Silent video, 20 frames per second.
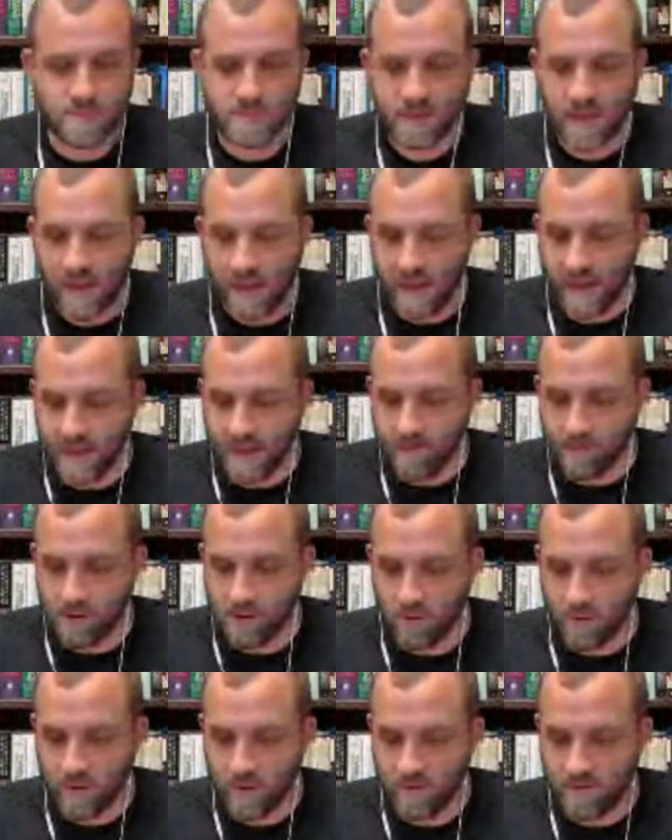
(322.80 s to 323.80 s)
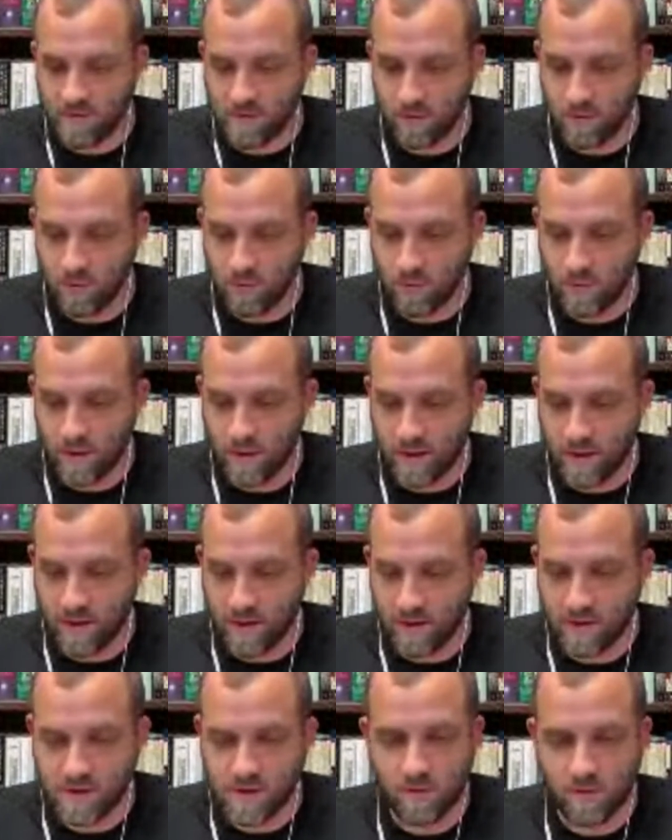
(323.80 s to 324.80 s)
I am going
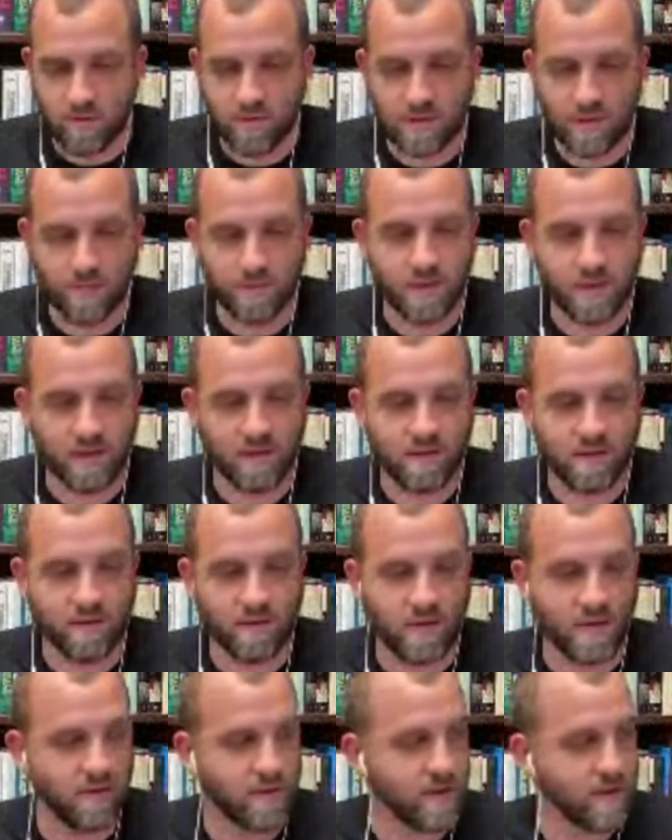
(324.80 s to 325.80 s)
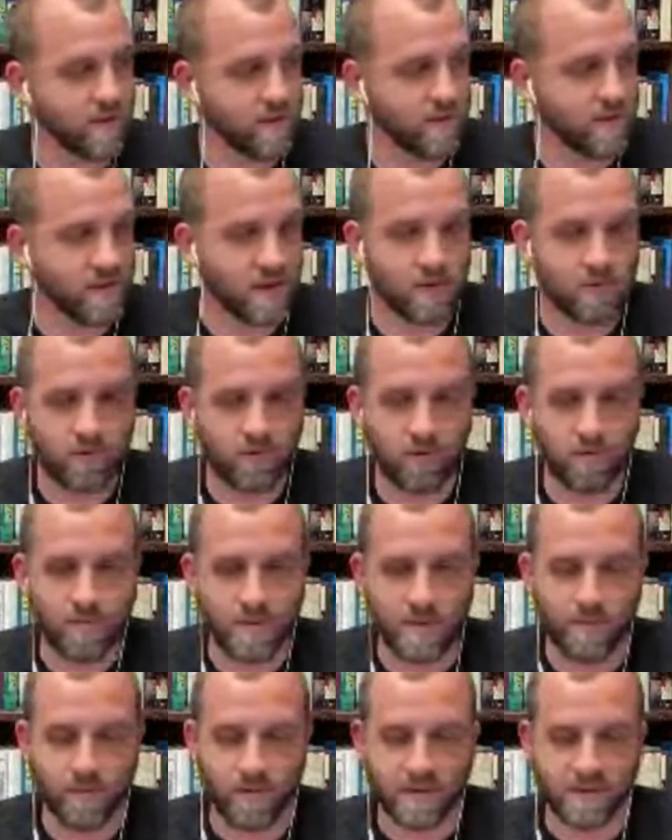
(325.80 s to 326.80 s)
to do something so that the YouTube
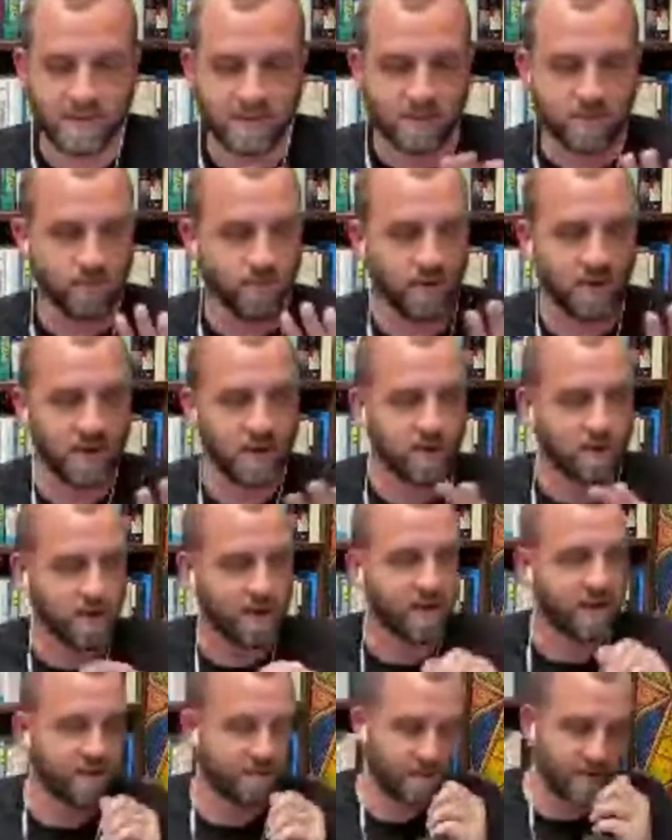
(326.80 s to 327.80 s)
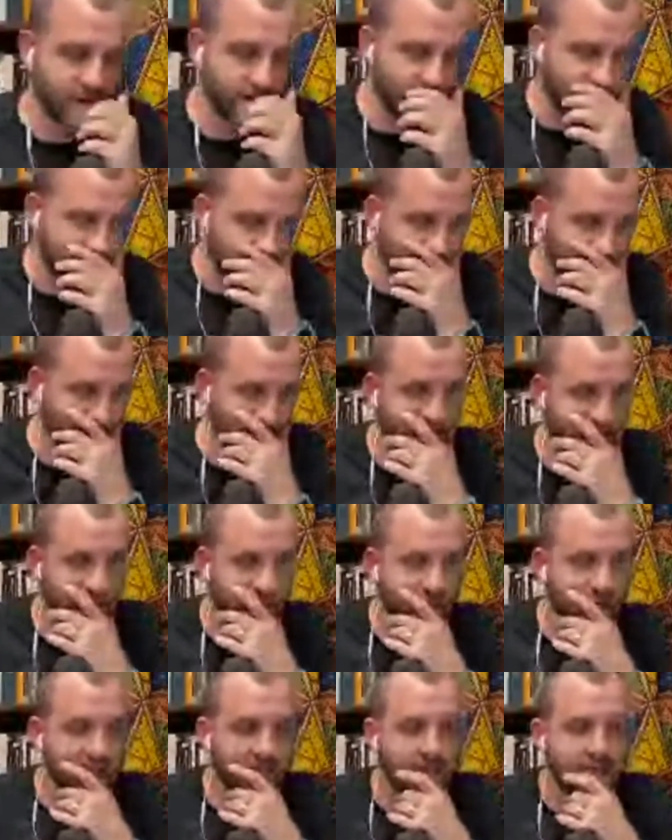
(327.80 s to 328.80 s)
people, because it's running on a different
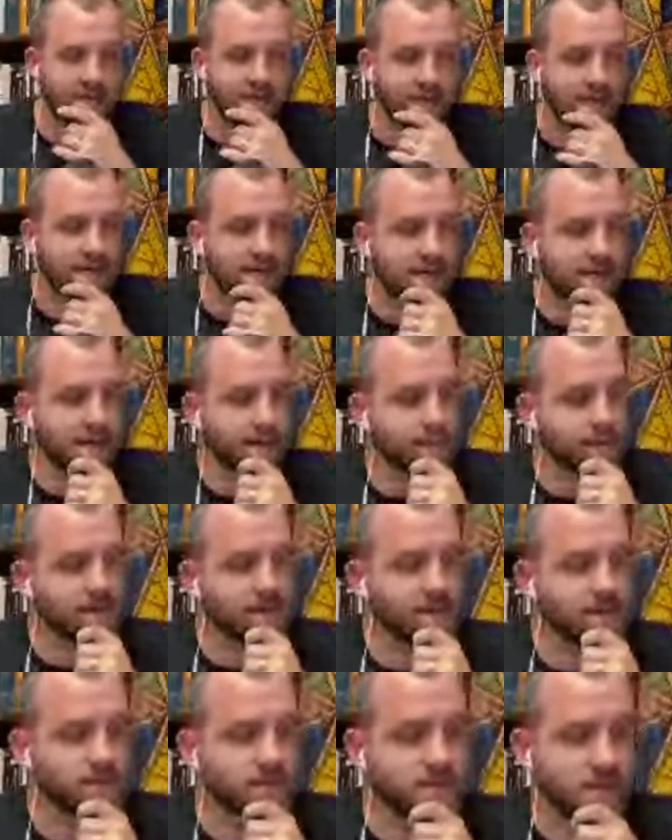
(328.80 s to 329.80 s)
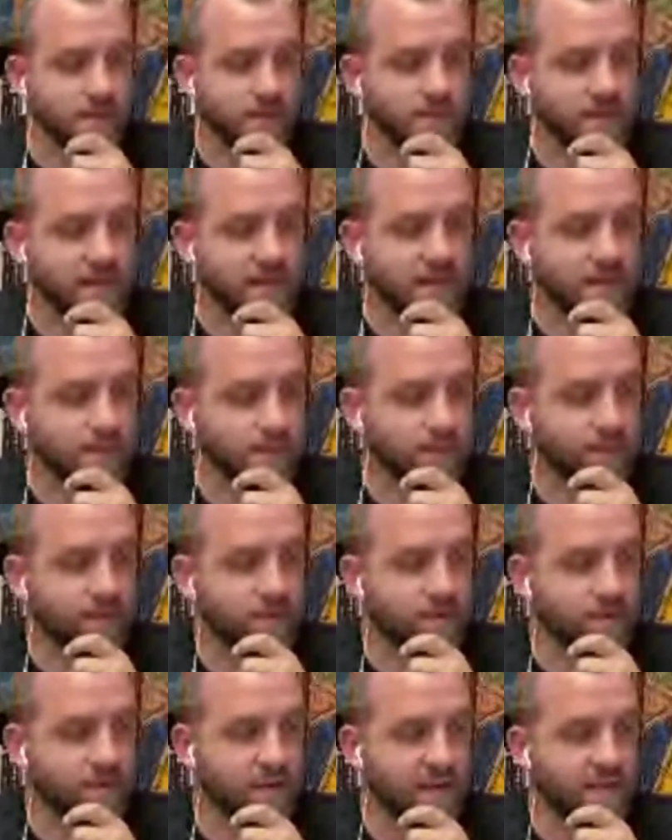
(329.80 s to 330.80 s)
thing, I'm going to do something
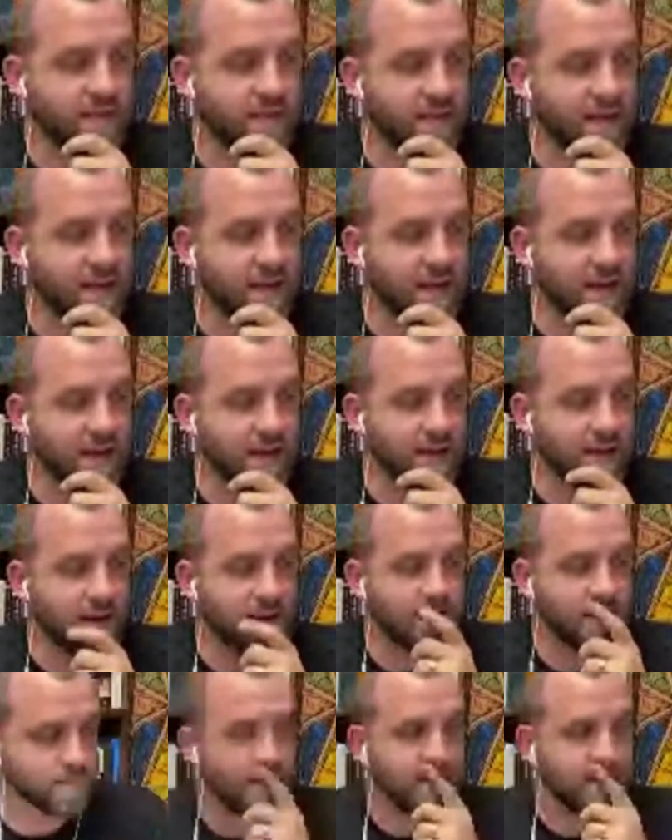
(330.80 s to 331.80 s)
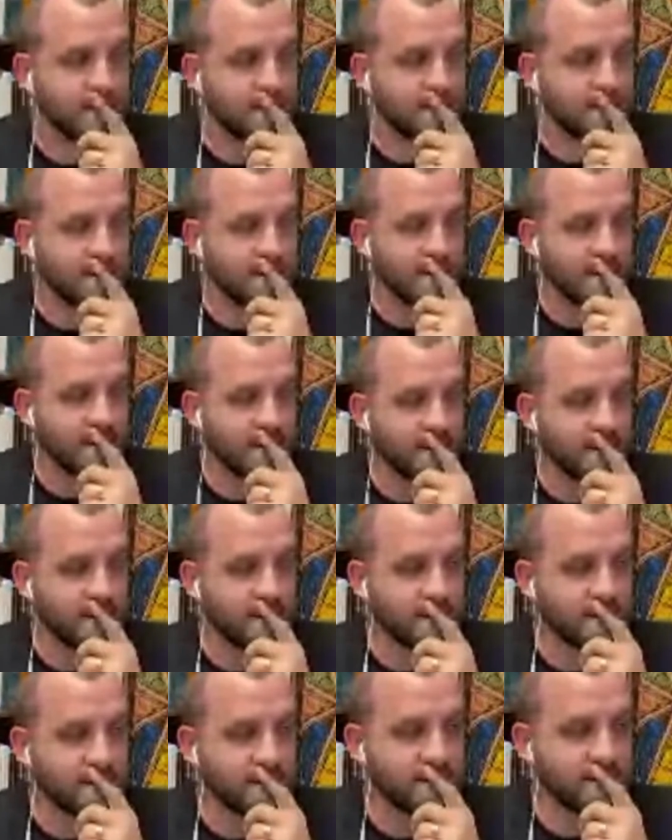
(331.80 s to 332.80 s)
so that they can
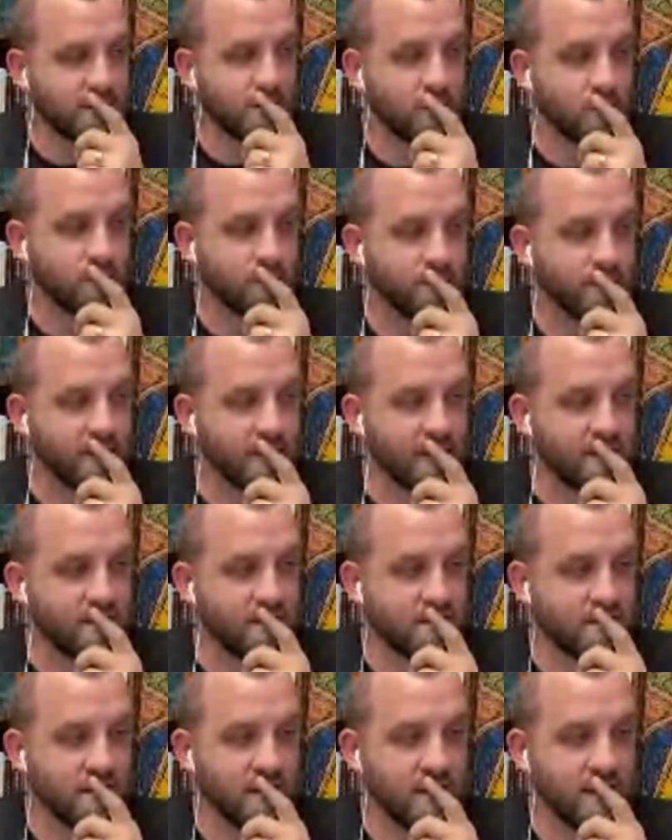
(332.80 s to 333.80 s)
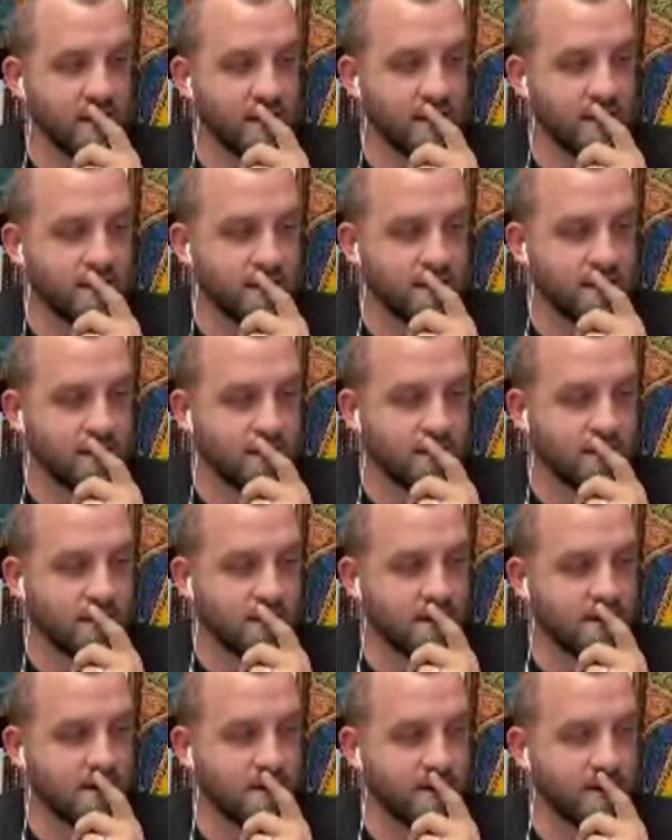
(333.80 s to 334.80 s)
hopefully see
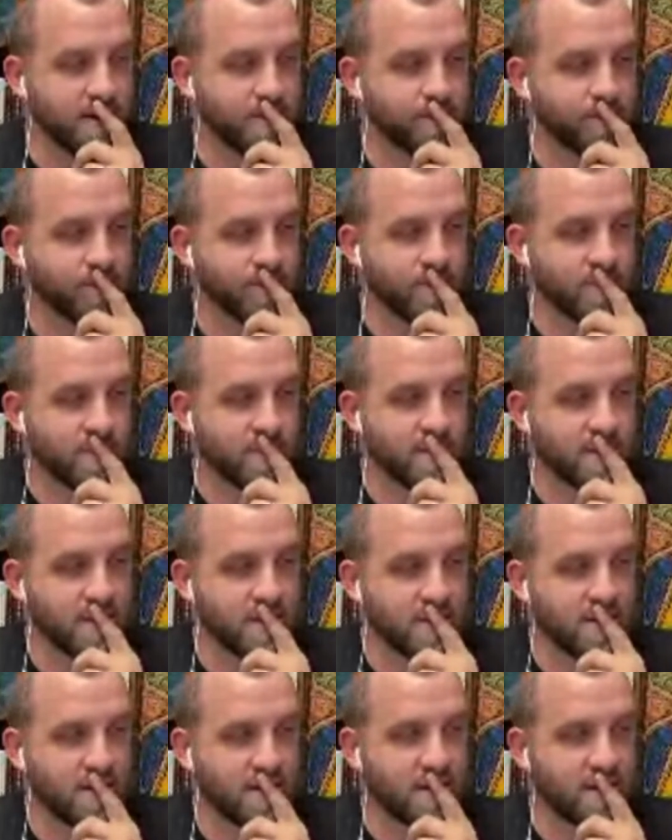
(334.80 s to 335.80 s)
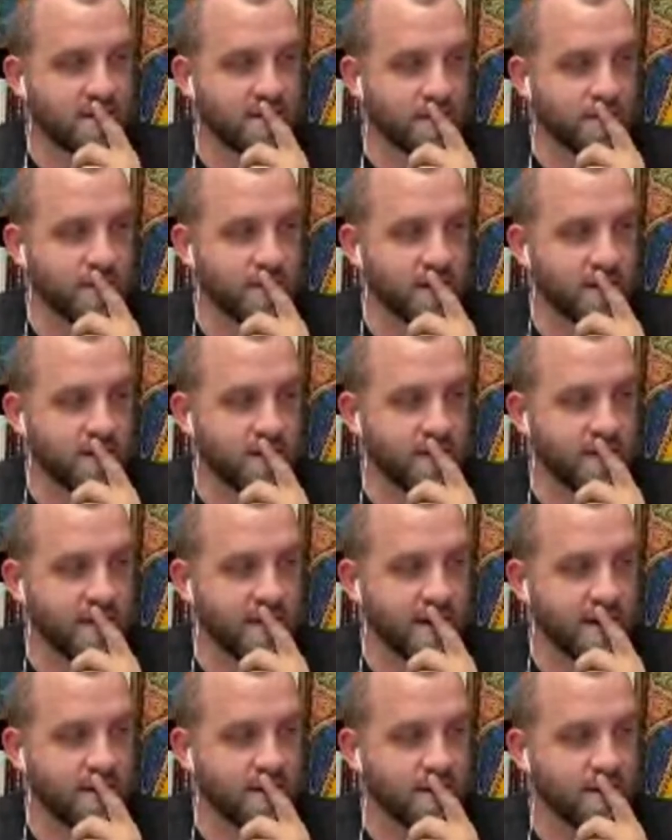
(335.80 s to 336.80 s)
something on
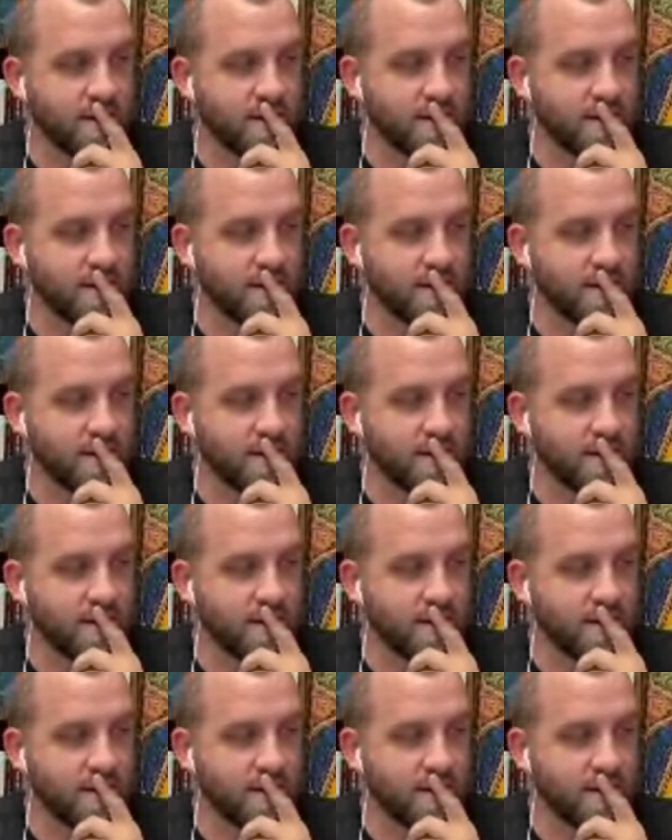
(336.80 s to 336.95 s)
there.